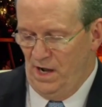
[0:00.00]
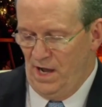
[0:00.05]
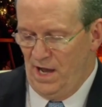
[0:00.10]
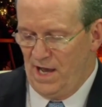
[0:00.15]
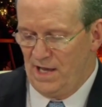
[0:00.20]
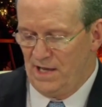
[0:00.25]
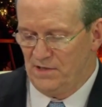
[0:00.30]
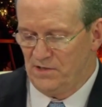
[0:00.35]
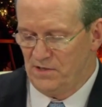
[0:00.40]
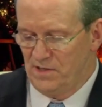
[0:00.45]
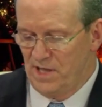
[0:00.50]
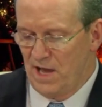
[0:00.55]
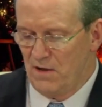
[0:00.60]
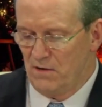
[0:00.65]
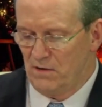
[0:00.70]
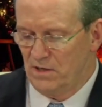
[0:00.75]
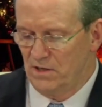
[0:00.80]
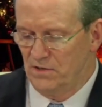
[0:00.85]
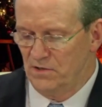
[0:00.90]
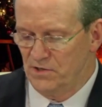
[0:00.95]
"Hast thou
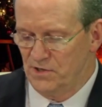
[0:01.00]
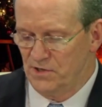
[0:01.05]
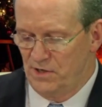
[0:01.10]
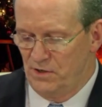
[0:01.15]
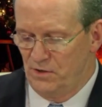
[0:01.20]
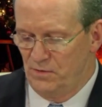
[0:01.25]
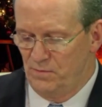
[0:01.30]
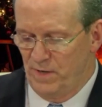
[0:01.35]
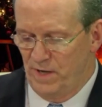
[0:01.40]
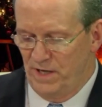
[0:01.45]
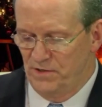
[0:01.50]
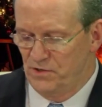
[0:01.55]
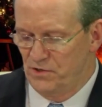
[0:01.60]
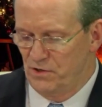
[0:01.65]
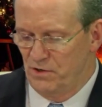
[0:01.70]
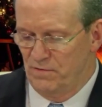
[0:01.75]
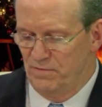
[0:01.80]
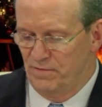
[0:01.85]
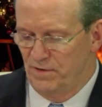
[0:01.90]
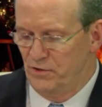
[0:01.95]
considered my
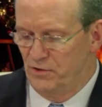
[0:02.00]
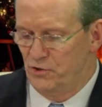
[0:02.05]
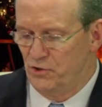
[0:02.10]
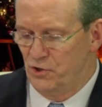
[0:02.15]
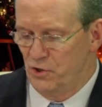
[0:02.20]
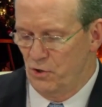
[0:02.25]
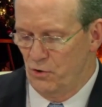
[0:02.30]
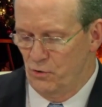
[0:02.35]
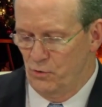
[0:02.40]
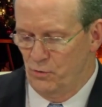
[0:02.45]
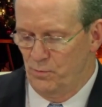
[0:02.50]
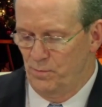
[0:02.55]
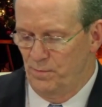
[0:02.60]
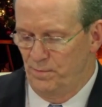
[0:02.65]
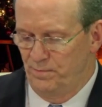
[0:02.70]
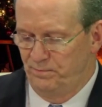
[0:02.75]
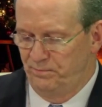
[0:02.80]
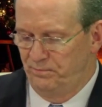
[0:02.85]
servant Job,